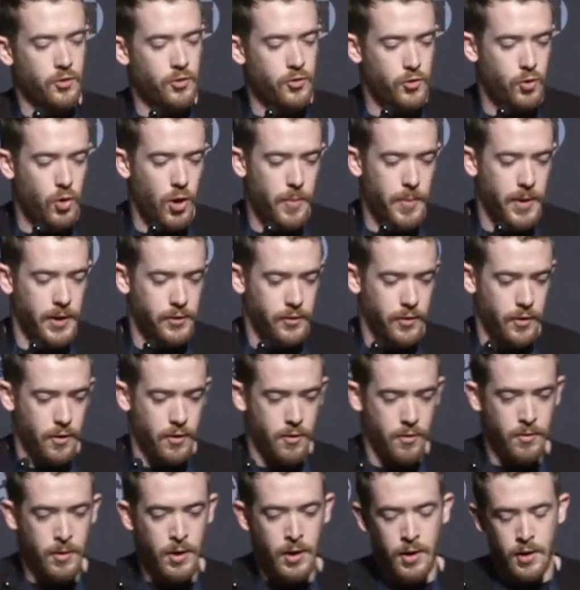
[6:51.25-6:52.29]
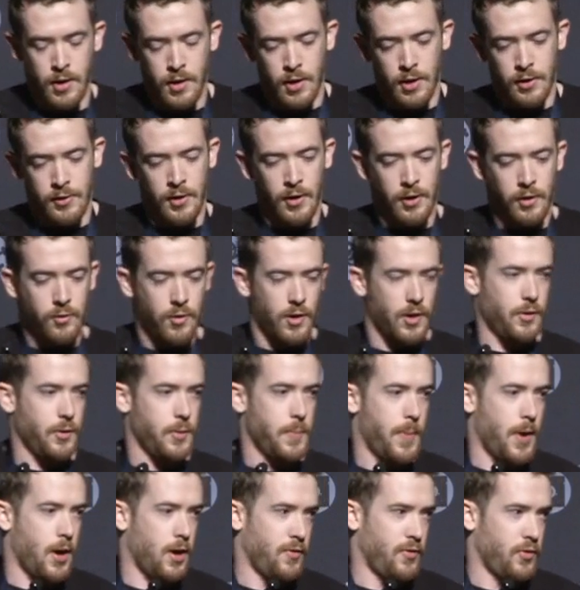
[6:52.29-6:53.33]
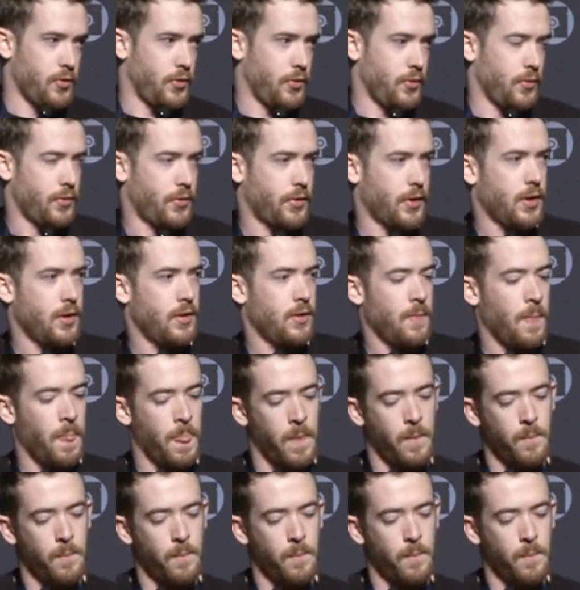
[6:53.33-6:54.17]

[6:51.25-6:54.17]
Drawbacks, though, it's an incredibly powerful tool set,